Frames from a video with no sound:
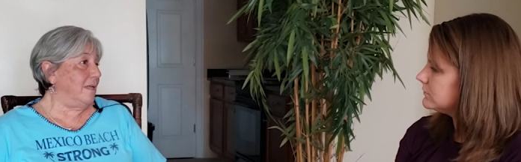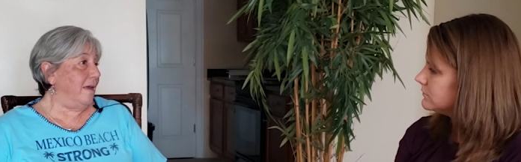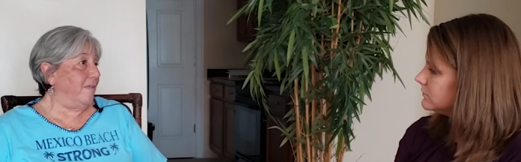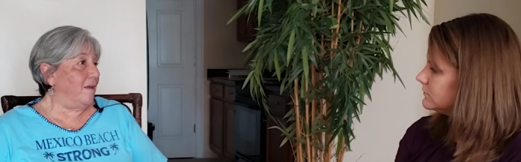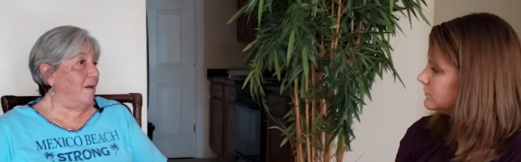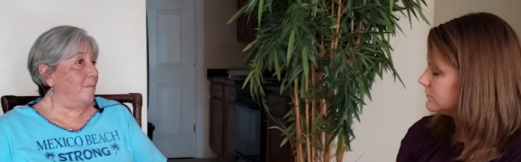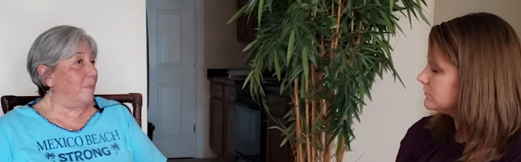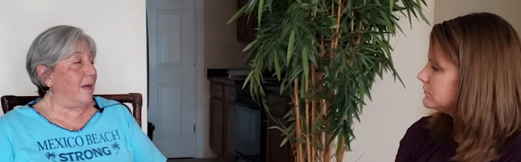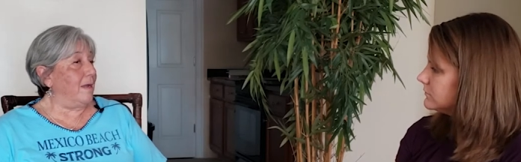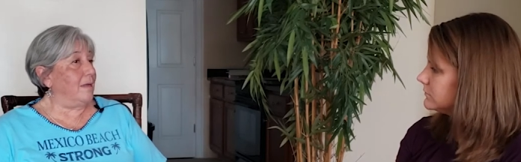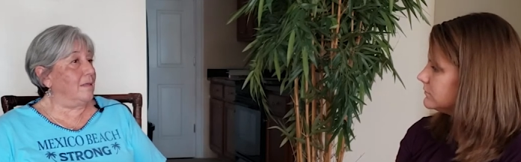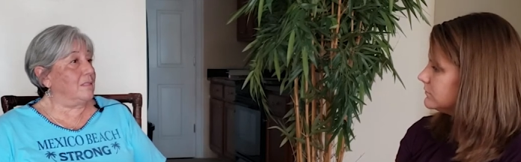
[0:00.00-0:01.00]
Speaker 1: down there
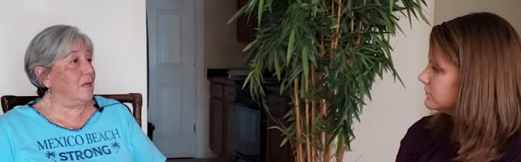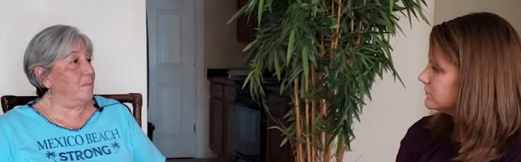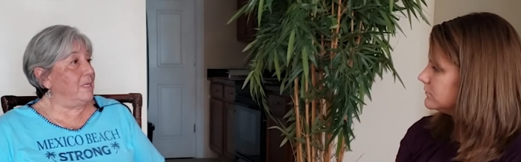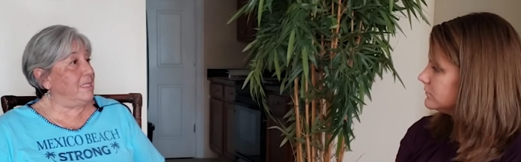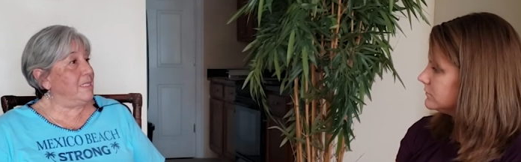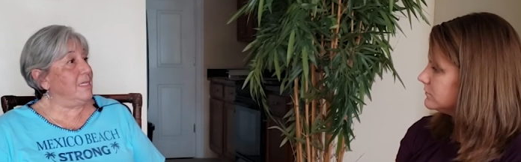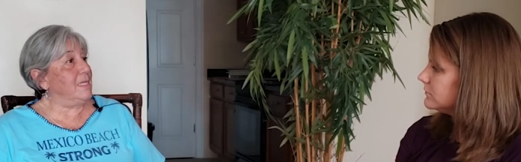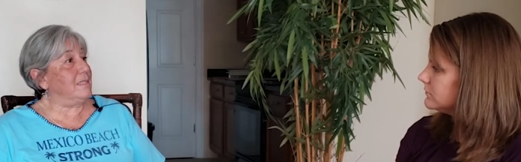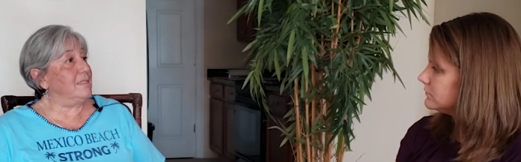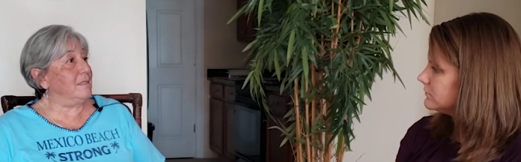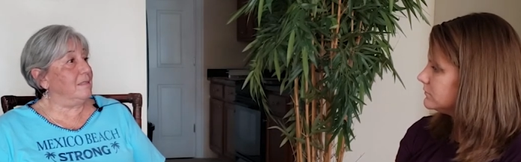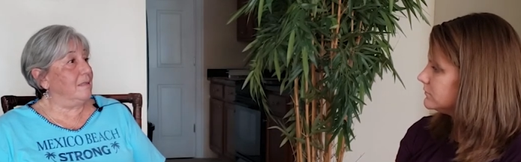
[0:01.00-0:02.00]
by Tommy
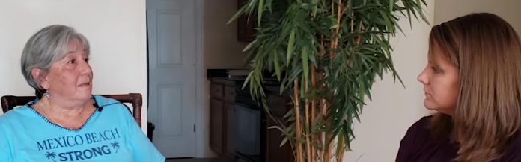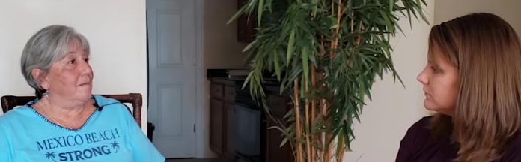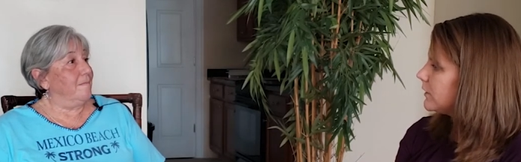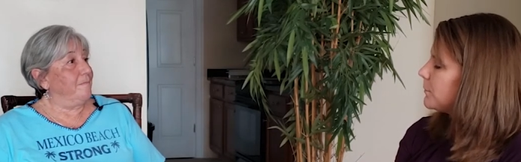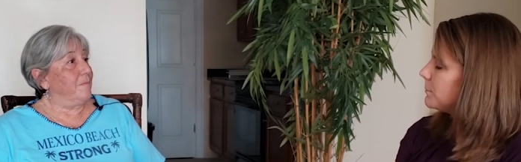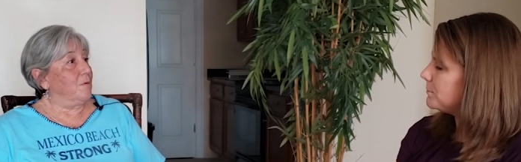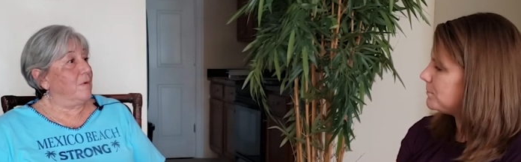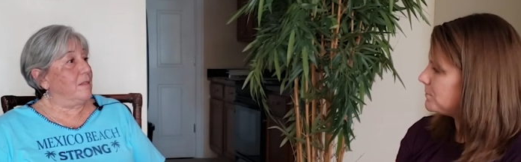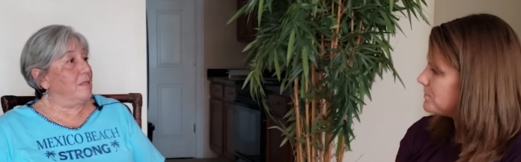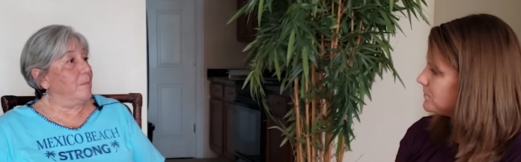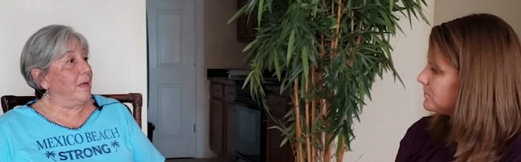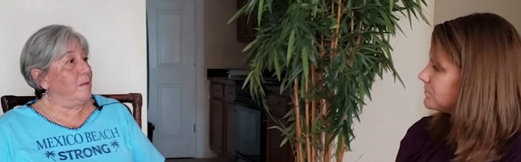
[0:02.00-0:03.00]
T's and right
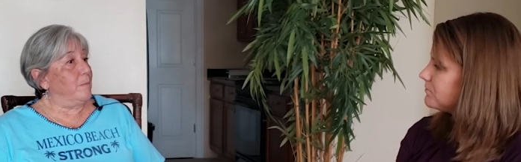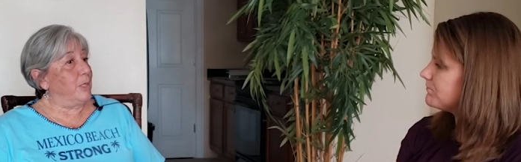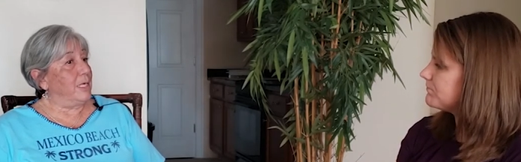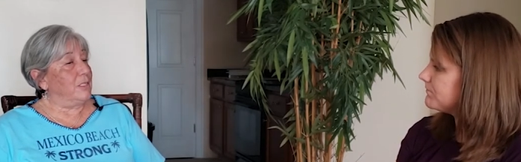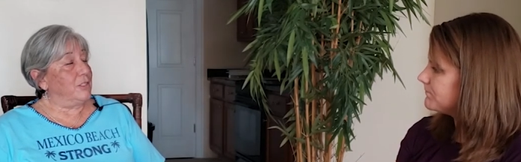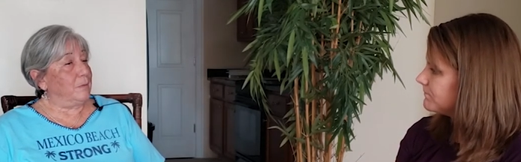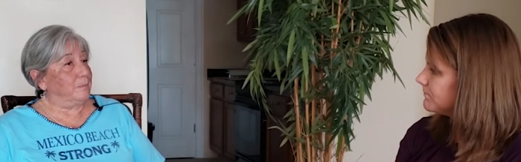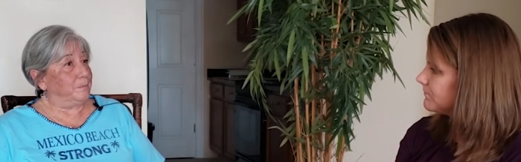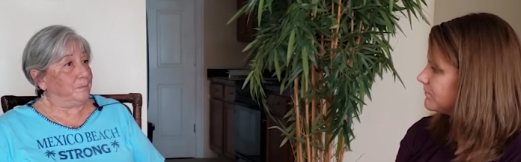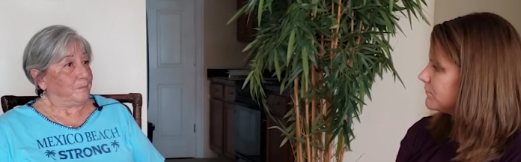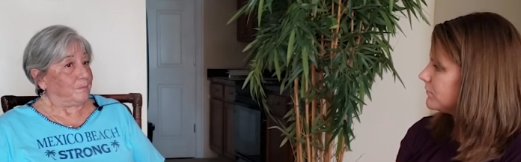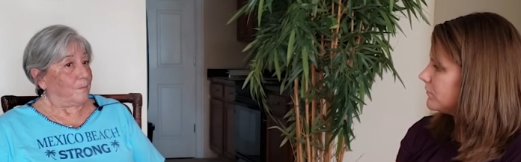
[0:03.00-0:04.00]
there by the bridge.
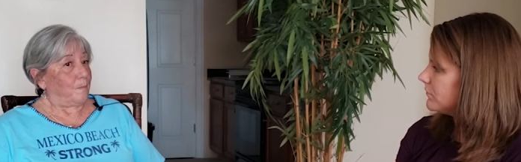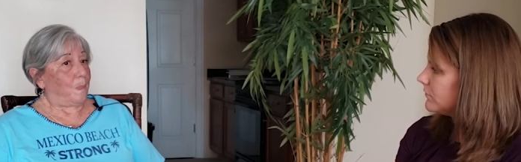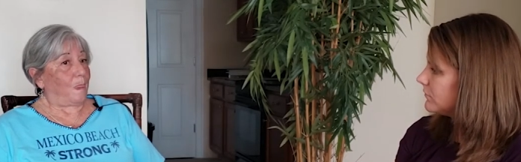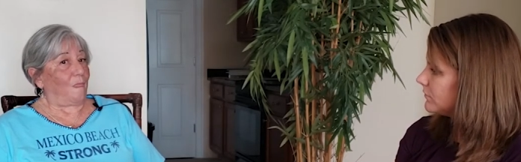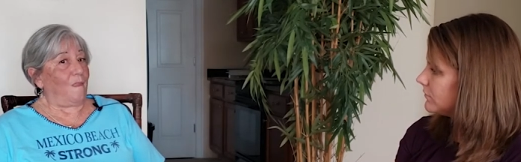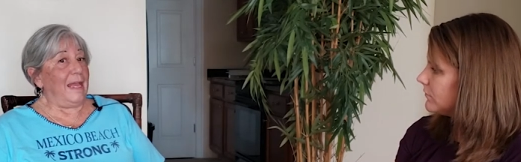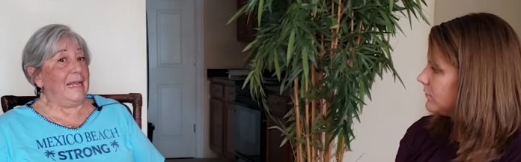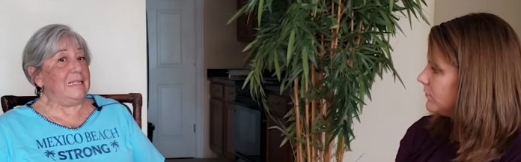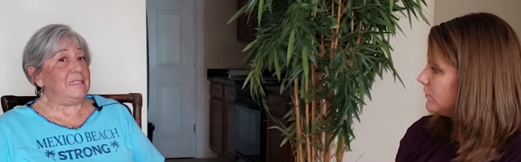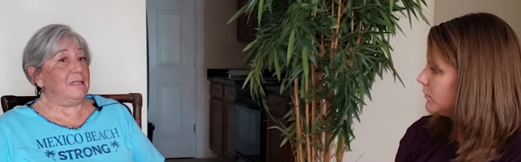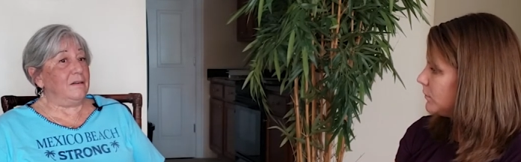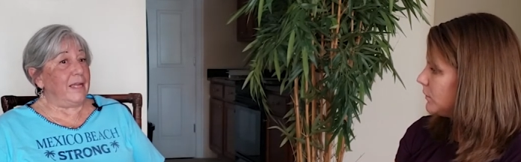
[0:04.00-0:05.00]
And he
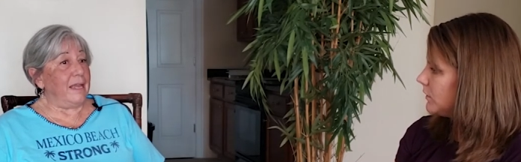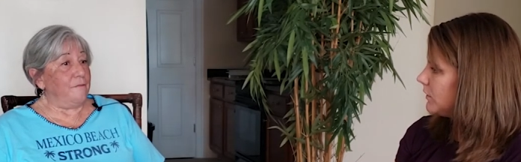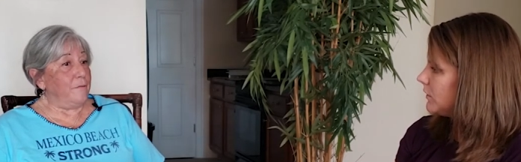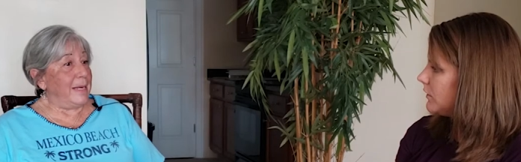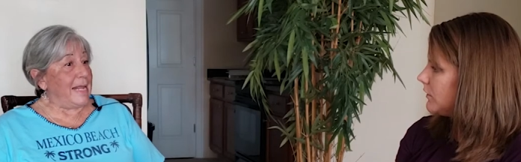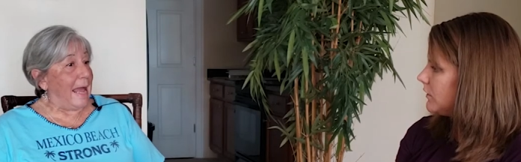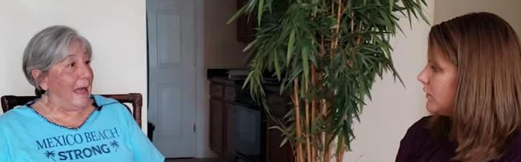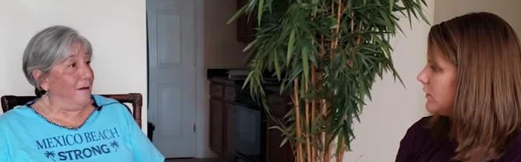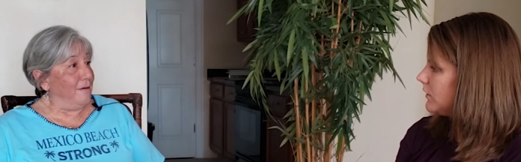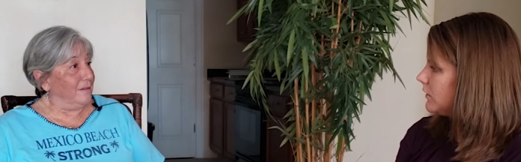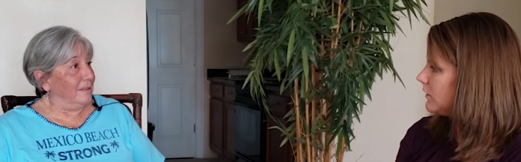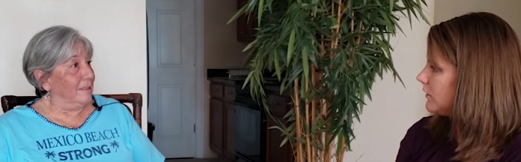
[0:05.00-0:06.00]
said, "Okay, everybody
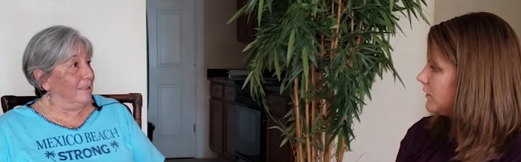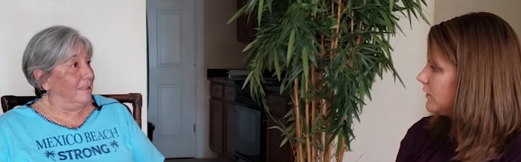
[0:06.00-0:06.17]
out."